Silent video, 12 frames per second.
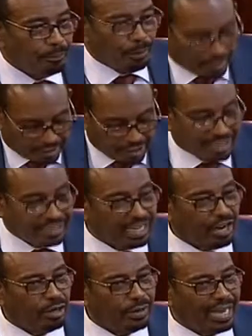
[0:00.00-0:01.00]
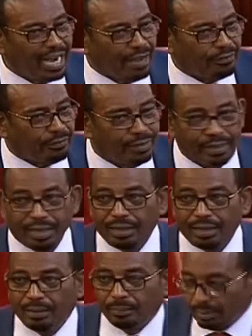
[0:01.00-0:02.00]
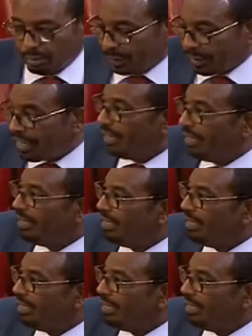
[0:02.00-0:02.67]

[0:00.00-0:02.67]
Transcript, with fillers: Politicians are not doing enough. Madam Speaker,